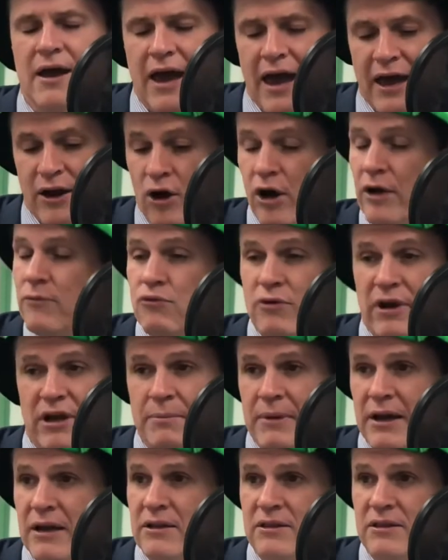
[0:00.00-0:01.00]
And I'd
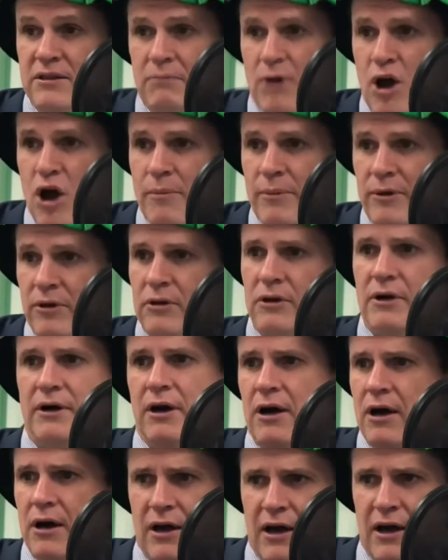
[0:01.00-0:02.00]
recommend at the moment,
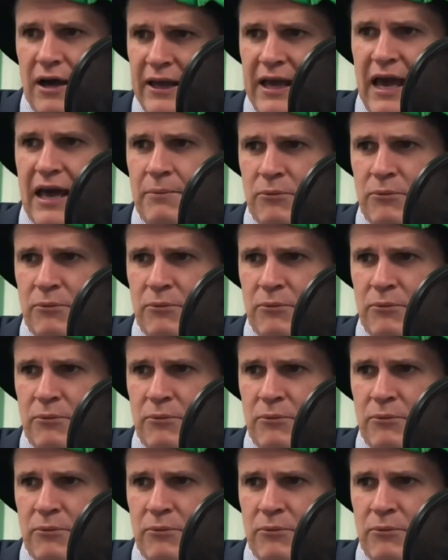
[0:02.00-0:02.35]
again,